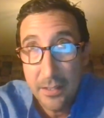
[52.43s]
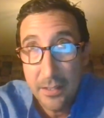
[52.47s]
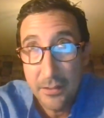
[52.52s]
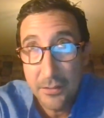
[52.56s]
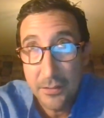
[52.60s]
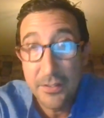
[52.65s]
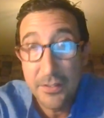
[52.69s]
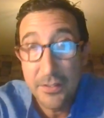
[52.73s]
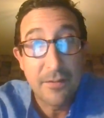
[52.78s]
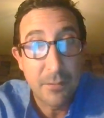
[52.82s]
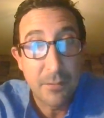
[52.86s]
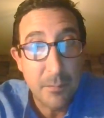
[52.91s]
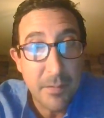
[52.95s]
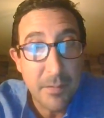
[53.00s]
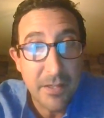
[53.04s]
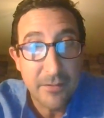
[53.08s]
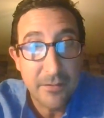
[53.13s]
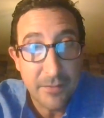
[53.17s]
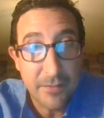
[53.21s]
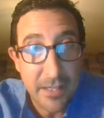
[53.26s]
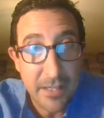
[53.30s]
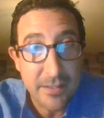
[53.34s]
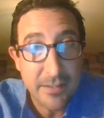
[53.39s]
There's never
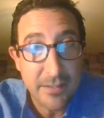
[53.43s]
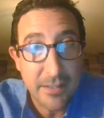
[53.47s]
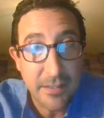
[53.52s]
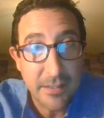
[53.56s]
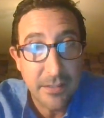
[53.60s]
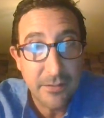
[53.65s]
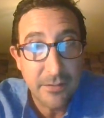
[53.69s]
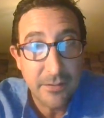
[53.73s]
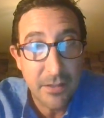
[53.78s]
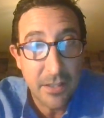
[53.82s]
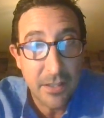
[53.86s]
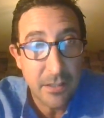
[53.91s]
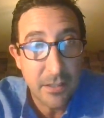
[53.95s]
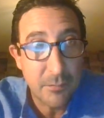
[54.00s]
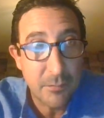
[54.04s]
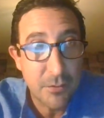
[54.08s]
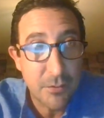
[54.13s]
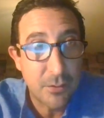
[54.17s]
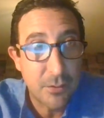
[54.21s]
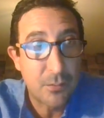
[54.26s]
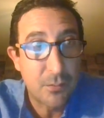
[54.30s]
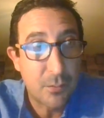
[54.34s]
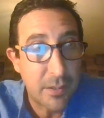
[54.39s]
been a vaccine developed
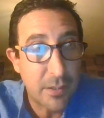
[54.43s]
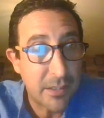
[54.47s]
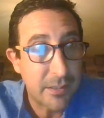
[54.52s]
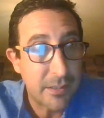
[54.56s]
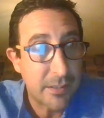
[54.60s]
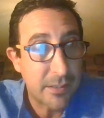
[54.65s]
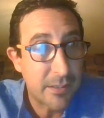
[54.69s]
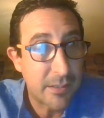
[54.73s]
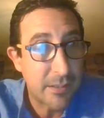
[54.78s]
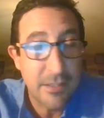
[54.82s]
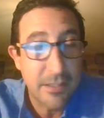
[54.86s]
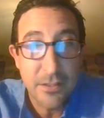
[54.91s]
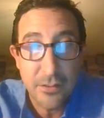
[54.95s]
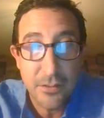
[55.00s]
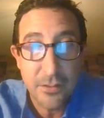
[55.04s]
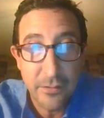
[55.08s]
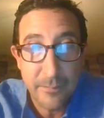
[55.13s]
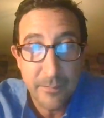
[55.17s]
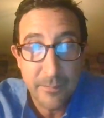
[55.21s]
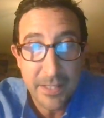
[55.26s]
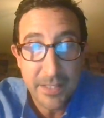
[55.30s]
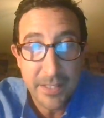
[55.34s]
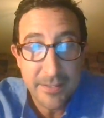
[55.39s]
so quickly in the
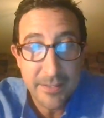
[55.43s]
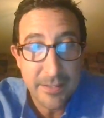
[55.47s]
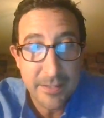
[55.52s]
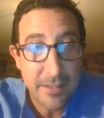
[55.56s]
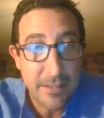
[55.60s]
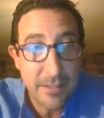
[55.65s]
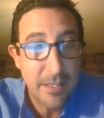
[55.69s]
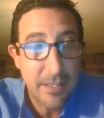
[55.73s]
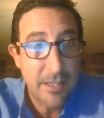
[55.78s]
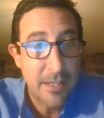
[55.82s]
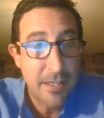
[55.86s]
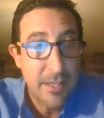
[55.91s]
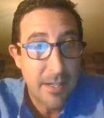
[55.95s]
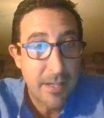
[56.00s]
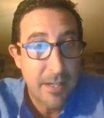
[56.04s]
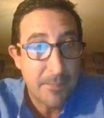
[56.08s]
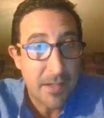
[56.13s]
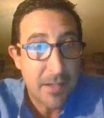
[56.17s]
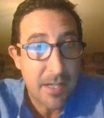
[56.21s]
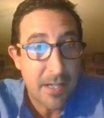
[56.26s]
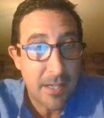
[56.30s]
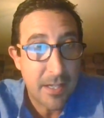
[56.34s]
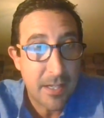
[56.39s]
history of medicine,
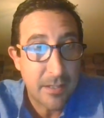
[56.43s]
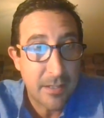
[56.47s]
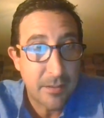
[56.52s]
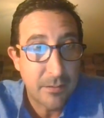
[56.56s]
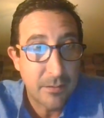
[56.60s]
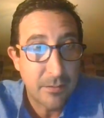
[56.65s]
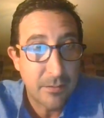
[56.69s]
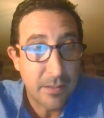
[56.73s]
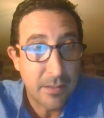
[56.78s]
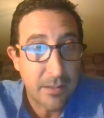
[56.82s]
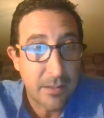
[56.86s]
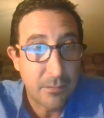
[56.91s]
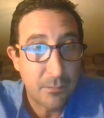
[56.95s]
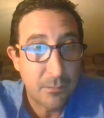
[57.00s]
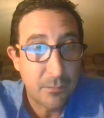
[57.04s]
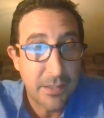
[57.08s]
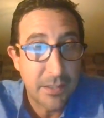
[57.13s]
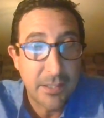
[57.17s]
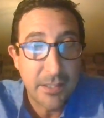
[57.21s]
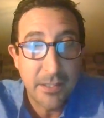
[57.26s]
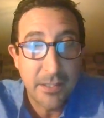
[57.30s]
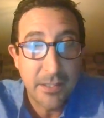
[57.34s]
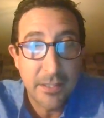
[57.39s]
and
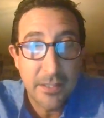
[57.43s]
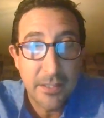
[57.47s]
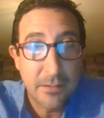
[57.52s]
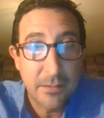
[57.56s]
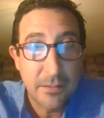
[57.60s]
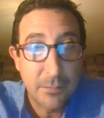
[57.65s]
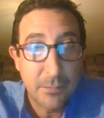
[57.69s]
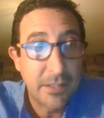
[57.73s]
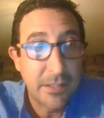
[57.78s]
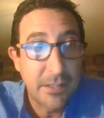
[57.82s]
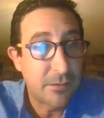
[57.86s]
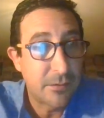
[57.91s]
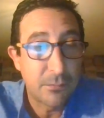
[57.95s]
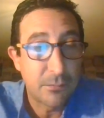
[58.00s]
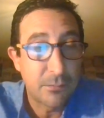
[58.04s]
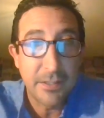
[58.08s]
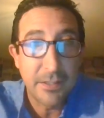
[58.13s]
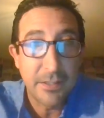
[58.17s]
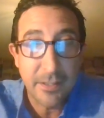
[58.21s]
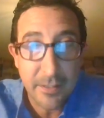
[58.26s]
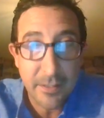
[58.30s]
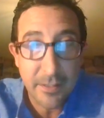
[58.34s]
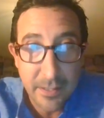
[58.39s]
we need to
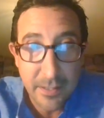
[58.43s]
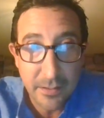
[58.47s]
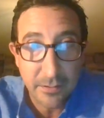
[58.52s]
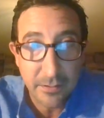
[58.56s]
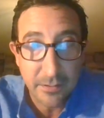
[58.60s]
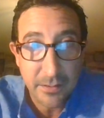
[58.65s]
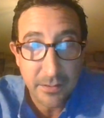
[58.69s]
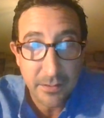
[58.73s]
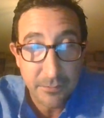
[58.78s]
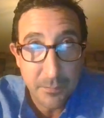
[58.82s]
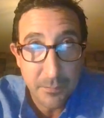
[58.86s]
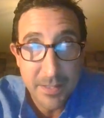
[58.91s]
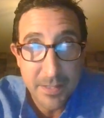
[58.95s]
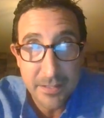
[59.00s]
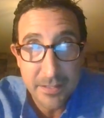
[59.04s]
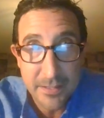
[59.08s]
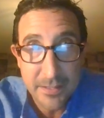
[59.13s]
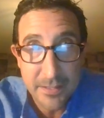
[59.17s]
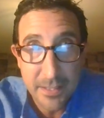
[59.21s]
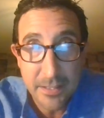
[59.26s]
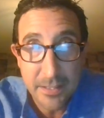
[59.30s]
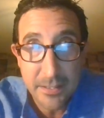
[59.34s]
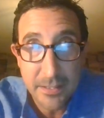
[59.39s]
really thank our
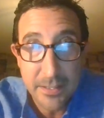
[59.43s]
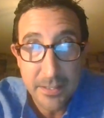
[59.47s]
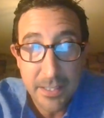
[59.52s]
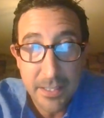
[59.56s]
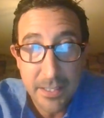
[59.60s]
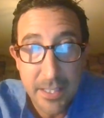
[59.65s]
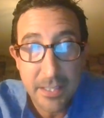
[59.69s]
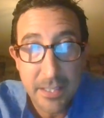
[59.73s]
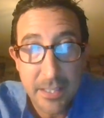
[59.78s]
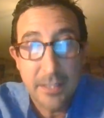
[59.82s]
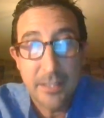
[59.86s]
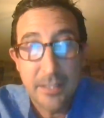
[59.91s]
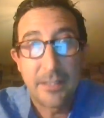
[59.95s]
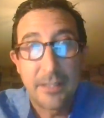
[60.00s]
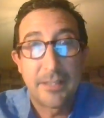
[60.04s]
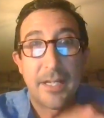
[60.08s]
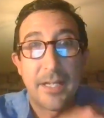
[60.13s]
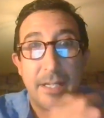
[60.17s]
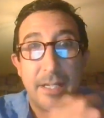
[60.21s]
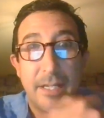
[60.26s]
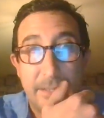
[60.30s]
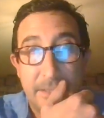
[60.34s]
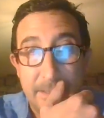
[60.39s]
governments and the
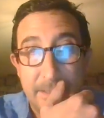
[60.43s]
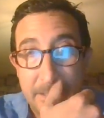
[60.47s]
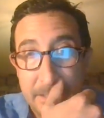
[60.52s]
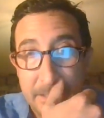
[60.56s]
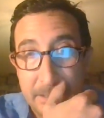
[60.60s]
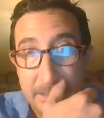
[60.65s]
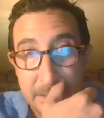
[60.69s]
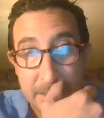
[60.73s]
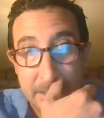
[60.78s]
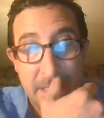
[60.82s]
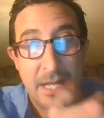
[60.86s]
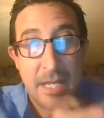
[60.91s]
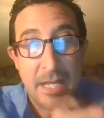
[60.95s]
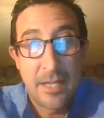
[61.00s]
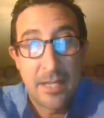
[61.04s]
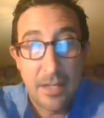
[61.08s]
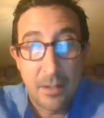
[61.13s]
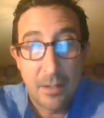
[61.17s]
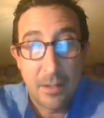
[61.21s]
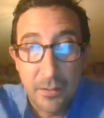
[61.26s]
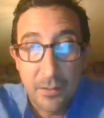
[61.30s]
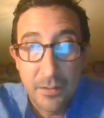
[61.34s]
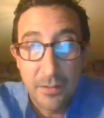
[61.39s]
scientists
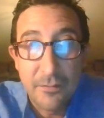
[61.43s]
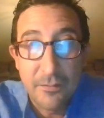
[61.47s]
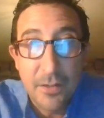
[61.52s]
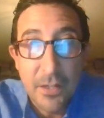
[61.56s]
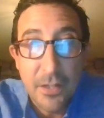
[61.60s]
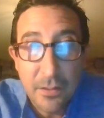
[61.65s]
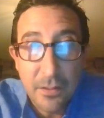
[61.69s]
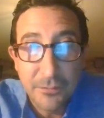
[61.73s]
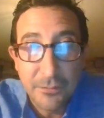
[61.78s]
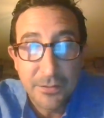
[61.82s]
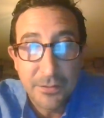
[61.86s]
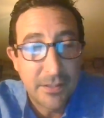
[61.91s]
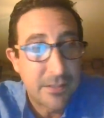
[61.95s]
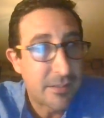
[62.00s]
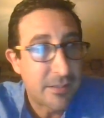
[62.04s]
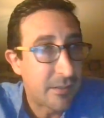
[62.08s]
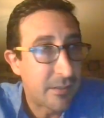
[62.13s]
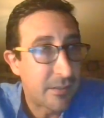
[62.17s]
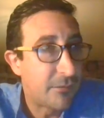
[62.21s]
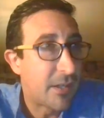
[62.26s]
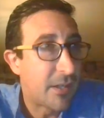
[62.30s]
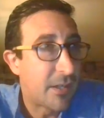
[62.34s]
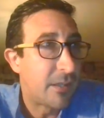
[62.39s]
that were involved in this
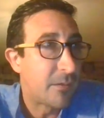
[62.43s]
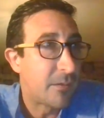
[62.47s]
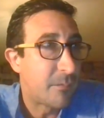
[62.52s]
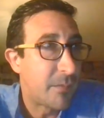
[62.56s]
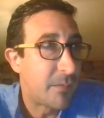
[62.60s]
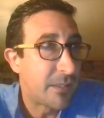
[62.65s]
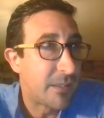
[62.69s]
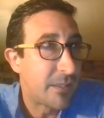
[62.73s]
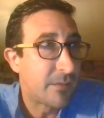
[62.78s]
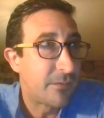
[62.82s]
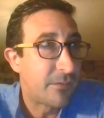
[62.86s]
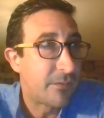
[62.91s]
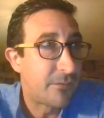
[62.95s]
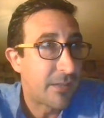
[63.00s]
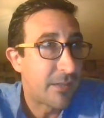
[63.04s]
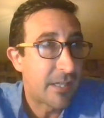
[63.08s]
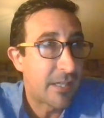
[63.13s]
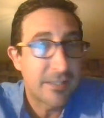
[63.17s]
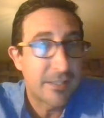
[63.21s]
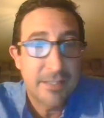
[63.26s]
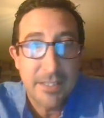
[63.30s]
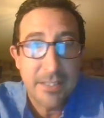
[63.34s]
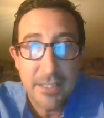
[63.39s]
development of the
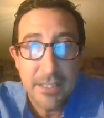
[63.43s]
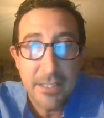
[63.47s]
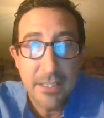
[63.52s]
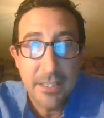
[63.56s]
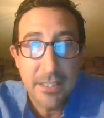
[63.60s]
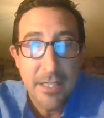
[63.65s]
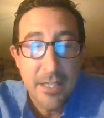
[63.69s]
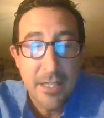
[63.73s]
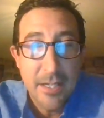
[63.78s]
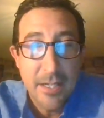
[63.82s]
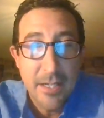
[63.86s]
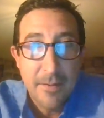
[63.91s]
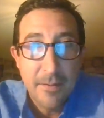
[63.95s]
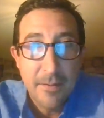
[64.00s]
vaccine